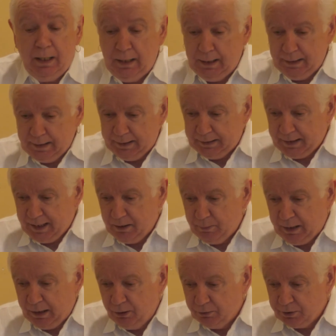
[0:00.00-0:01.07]
that came
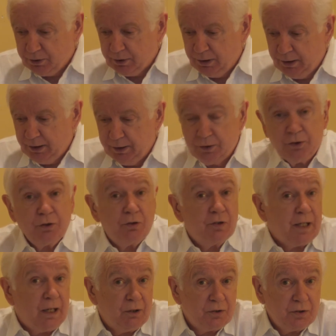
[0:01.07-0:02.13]
out in
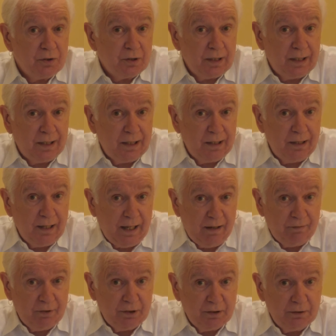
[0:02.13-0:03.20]

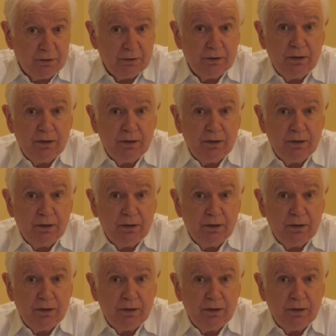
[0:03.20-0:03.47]
2011.